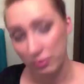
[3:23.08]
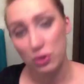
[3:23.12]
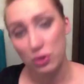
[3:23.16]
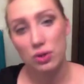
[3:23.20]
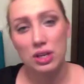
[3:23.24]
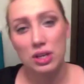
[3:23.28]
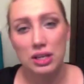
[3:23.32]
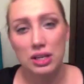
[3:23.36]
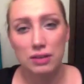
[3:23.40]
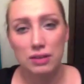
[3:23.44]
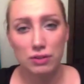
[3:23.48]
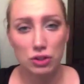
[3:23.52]
You
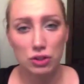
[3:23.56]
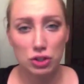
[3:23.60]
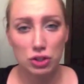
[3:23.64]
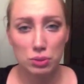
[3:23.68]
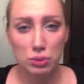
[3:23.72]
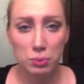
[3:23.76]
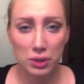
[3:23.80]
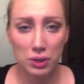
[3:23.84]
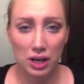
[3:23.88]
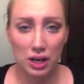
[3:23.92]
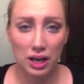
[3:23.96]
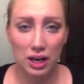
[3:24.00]
can even just
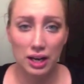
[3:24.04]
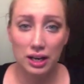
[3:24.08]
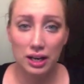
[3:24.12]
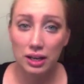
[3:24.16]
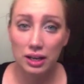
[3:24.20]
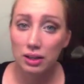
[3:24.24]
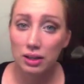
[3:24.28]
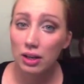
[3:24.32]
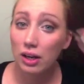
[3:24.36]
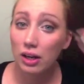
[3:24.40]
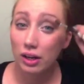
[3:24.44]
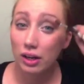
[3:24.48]
put
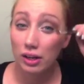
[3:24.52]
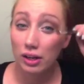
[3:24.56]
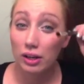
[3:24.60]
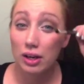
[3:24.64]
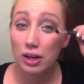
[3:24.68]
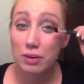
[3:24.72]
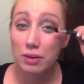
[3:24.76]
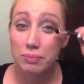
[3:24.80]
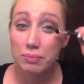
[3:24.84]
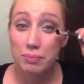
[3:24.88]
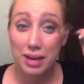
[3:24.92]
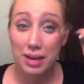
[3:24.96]

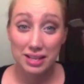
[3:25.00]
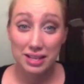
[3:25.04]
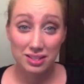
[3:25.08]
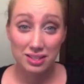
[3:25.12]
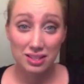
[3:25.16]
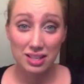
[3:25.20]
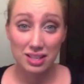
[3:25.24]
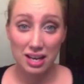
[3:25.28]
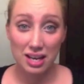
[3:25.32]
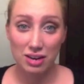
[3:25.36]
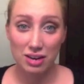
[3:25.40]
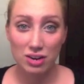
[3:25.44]

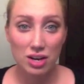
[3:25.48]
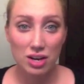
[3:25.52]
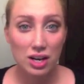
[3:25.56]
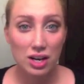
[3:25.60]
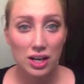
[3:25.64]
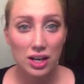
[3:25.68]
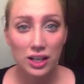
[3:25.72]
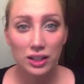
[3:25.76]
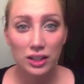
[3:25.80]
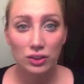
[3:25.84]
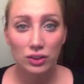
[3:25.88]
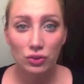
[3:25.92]
mascara
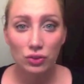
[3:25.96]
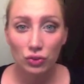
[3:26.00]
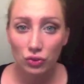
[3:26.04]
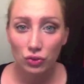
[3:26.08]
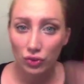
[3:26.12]
on